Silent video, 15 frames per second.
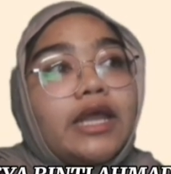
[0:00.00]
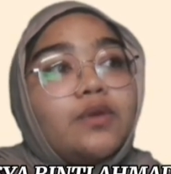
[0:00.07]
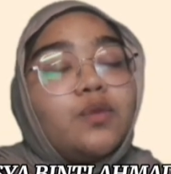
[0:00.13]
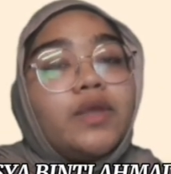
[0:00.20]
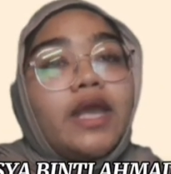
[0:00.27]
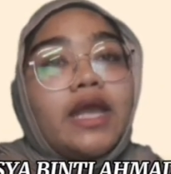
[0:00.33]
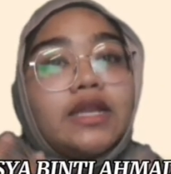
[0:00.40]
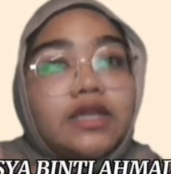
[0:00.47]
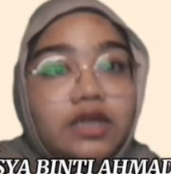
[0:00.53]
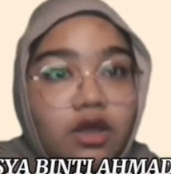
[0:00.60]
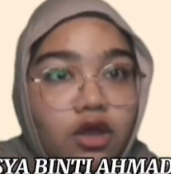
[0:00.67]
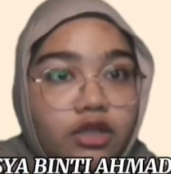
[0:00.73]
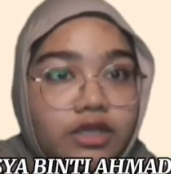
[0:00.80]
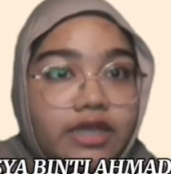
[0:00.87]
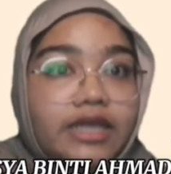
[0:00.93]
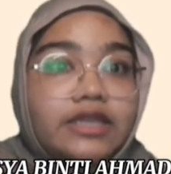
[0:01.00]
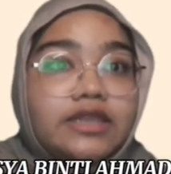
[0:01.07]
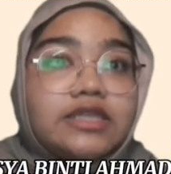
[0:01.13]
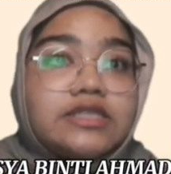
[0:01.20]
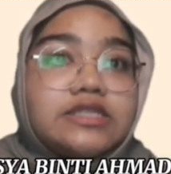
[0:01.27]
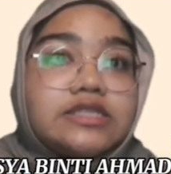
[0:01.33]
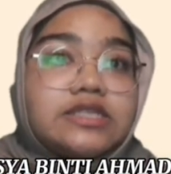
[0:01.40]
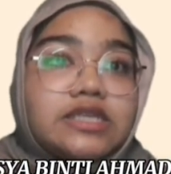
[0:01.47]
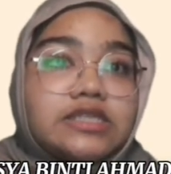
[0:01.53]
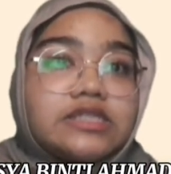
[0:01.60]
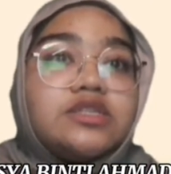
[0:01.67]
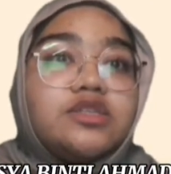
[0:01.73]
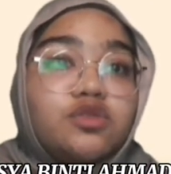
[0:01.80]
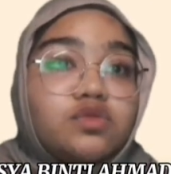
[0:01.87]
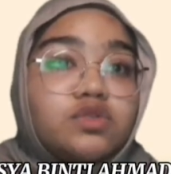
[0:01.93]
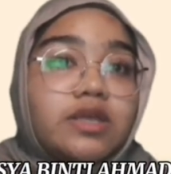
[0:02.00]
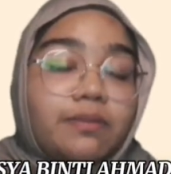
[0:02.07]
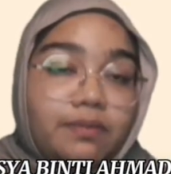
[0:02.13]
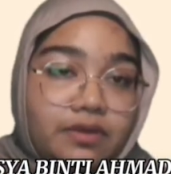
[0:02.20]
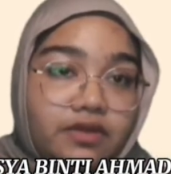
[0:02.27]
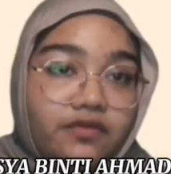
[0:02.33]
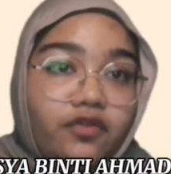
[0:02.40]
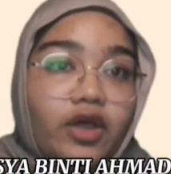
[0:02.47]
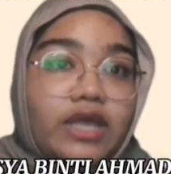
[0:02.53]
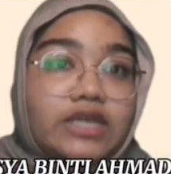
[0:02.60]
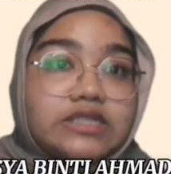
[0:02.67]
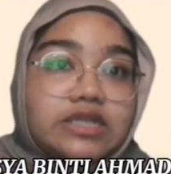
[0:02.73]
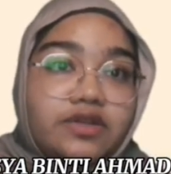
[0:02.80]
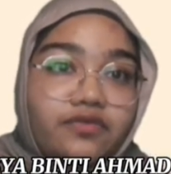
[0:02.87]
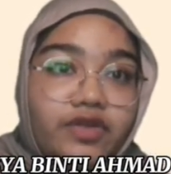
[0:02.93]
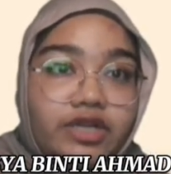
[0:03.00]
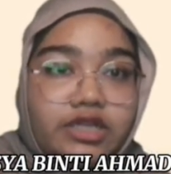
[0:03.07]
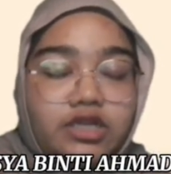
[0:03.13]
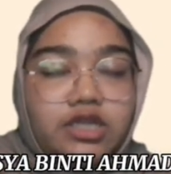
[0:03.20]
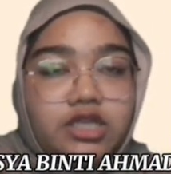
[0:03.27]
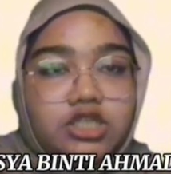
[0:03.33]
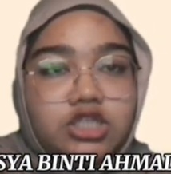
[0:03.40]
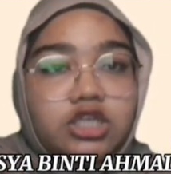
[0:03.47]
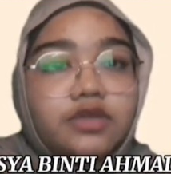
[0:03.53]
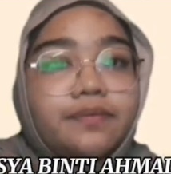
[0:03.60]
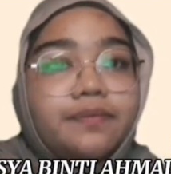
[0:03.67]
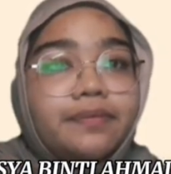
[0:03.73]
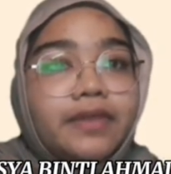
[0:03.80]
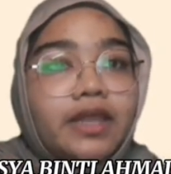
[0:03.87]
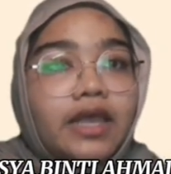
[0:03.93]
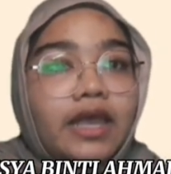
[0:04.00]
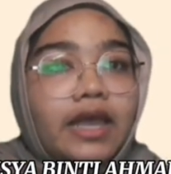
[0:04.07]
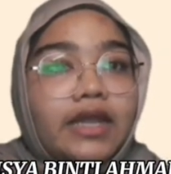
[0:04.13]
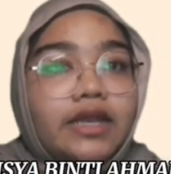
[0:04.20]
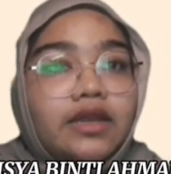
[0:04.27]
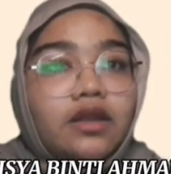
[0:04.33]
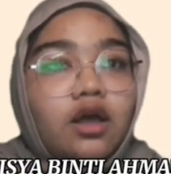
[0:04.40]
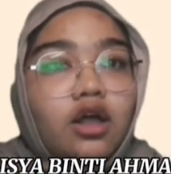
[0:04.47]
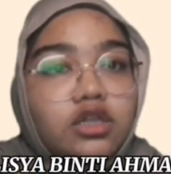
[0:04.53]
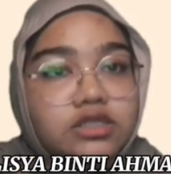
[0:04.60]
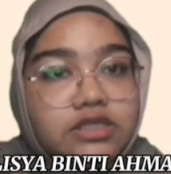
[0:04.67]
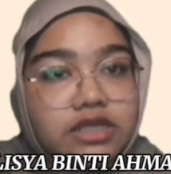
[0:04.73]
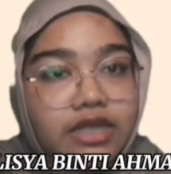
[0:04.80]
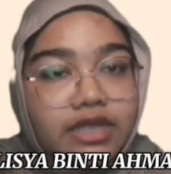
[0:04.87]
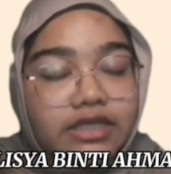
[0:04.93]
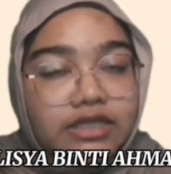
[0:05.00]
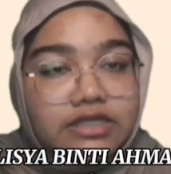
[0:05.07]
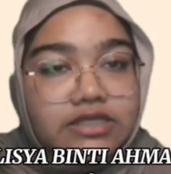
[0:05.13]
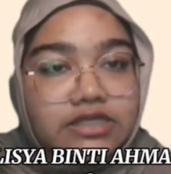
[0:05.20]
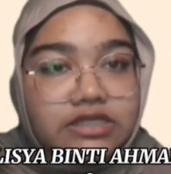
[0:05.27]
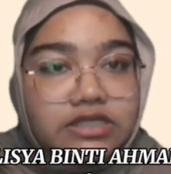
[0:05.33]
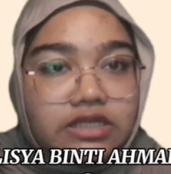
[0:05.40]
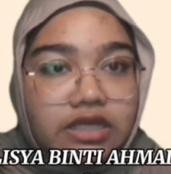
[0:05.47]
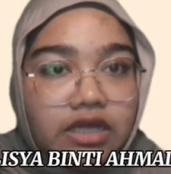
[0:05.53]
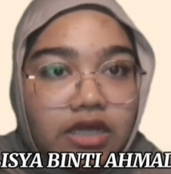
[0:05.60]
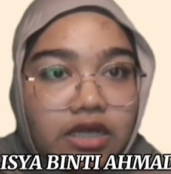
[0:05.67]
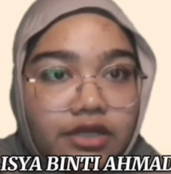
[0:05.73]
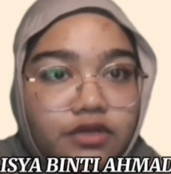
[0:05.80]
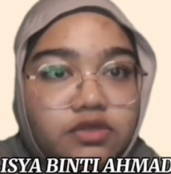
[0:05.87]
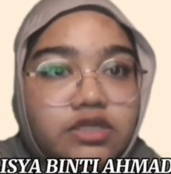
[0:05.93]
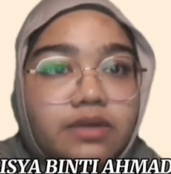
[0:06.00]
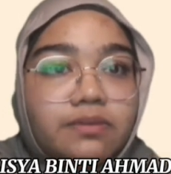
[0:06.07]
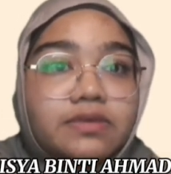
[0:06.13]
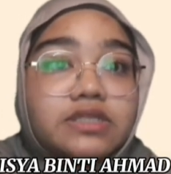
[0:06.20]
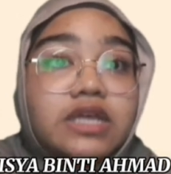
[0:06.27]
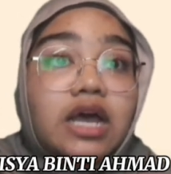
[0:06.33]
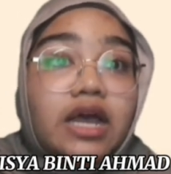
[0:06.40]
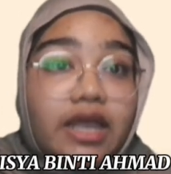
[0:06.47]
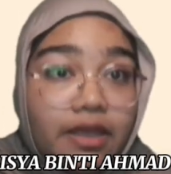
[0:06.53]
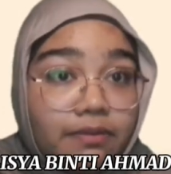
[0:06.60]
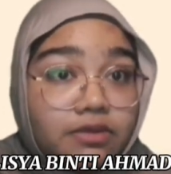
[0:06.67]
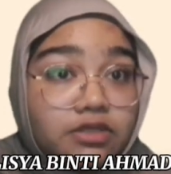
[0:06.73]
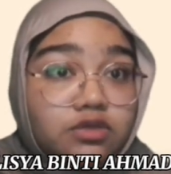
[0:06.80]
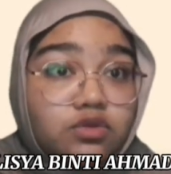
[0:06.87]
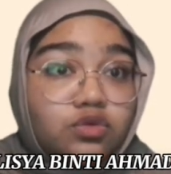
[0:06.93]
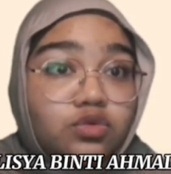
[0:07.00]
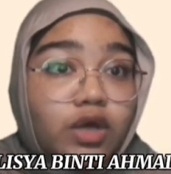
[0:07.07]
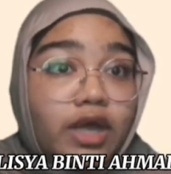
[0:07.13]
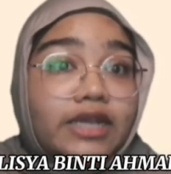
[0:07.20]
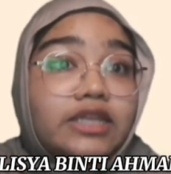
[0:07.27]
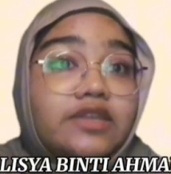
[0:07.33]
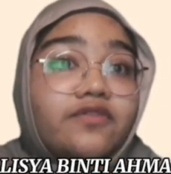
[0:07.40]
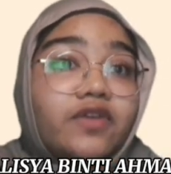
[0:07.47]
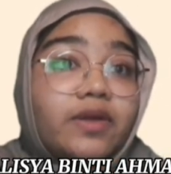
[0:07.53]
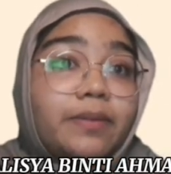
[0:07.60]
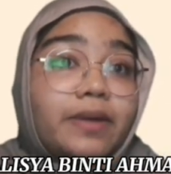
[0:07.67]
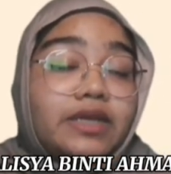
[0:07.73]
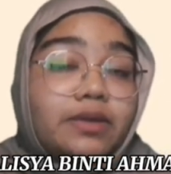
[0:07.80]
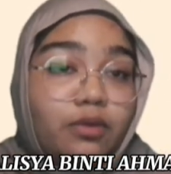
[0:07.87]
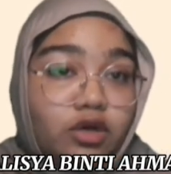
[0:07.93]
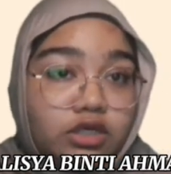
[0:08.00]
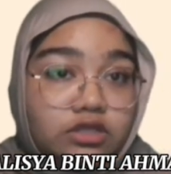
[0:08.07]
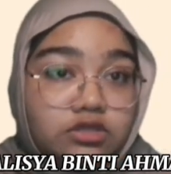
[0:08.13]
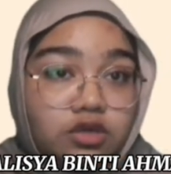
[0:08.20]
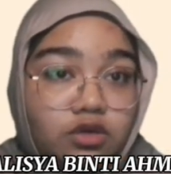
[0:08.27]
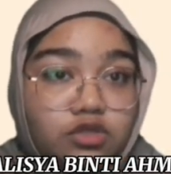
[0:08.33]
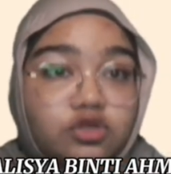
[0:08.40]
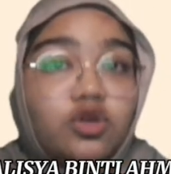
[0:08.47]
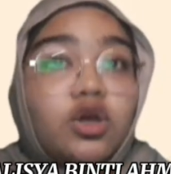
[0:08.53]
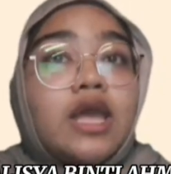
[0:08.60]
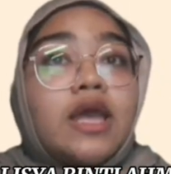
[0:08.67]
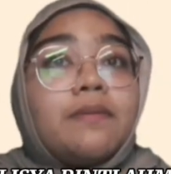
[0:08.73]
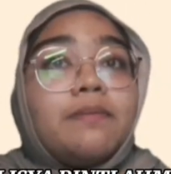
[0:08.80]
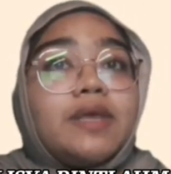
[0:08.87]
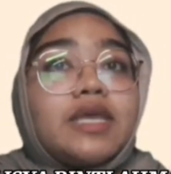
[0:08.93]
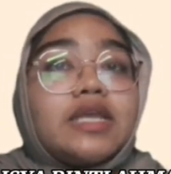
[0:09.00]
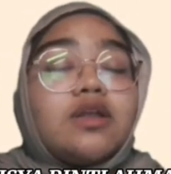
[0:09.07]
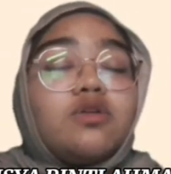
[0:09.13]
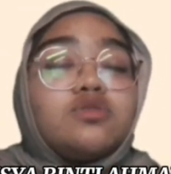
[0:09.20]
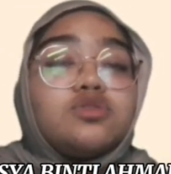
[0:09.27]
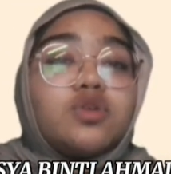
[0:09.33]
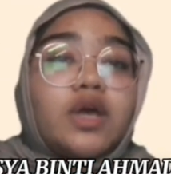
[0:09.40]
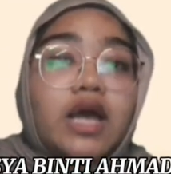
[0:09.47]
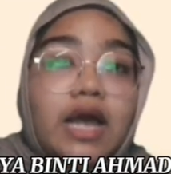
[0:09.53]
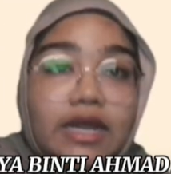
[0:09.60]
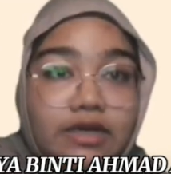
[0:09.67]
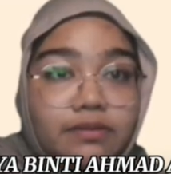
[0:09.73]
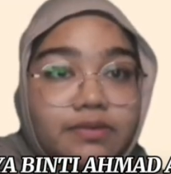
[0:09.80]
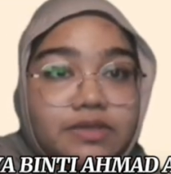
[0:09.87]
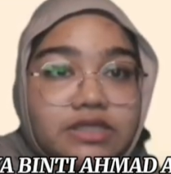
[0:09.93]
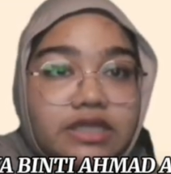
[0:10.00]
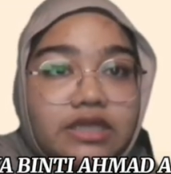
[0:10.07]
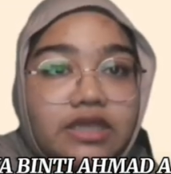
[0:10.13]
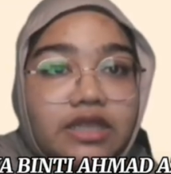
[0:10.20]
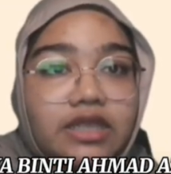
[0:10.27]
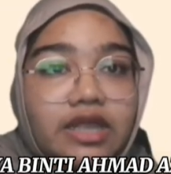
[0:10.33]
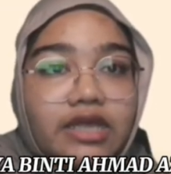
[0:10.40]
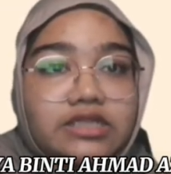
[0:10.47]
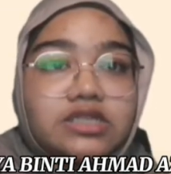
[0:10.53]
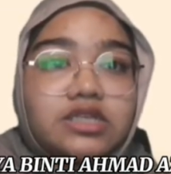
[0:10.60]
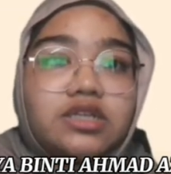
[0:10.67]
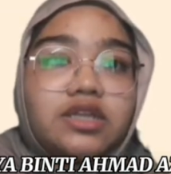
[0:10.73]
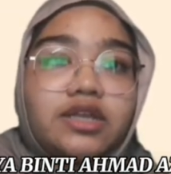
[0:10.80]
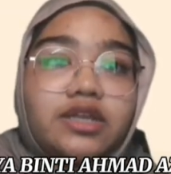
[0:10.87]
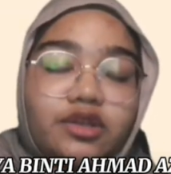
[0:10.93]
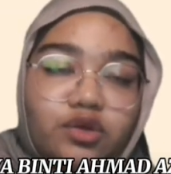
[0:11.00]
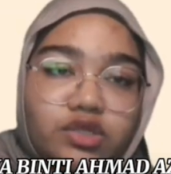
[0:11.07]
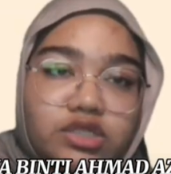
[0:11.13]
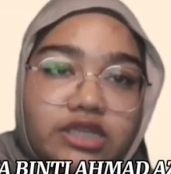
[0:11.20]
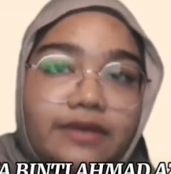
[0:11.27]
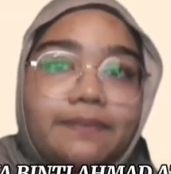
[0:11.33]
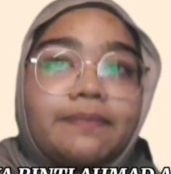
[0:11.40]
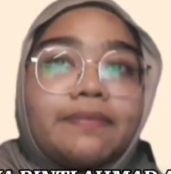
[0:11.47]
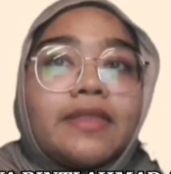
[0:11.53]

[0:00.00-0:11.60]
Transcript: And we added on 86 new samples for external validation, and all 86 new samples are able to identify by the models also, make it also 100% external accuracy.